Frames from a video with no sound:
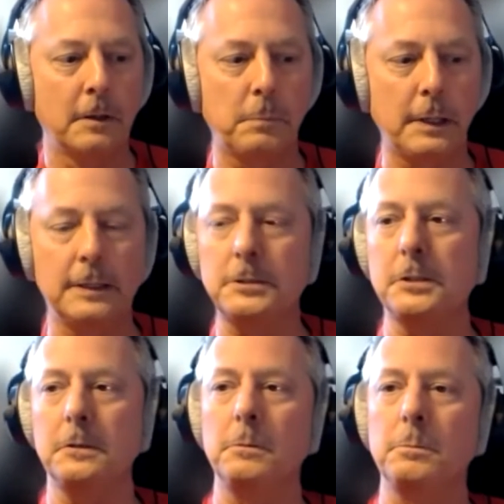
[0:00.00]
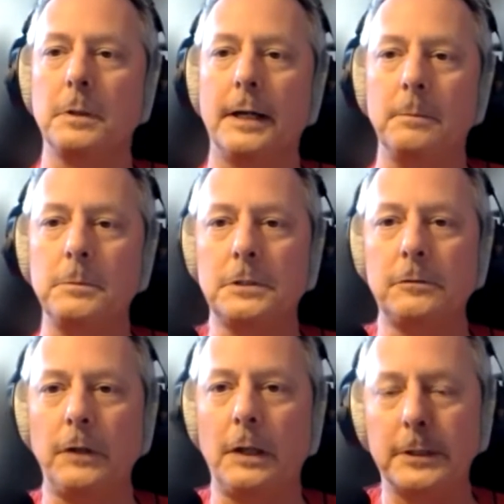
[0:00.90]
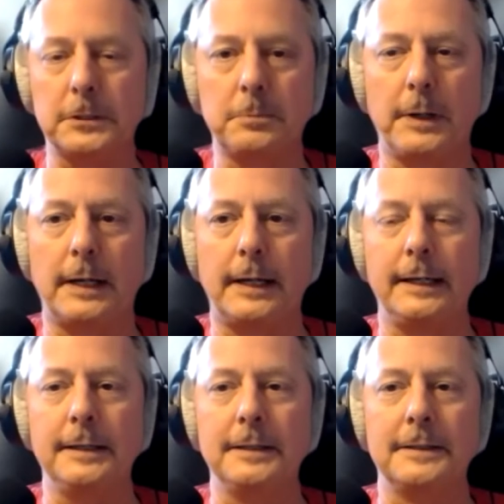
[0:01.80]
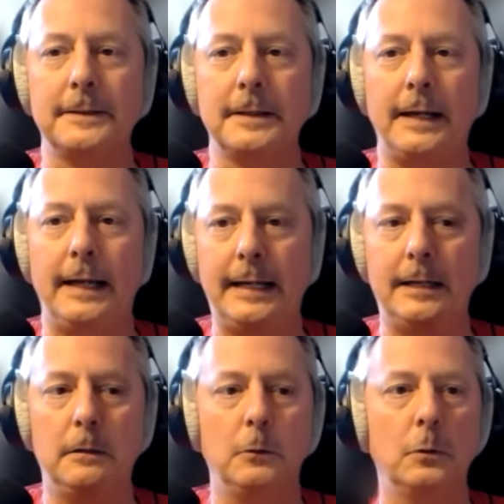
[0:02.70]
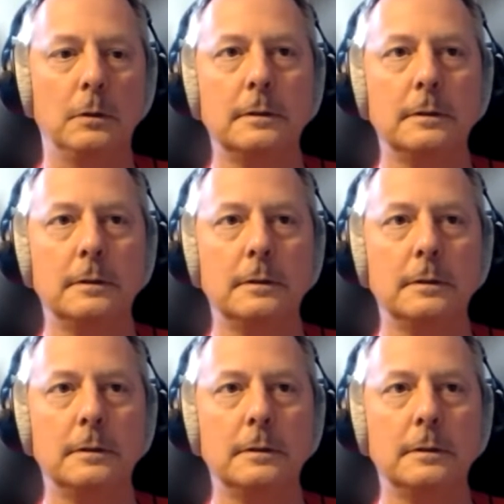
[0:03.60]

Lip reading: But it's still, I'm just flummoxed by how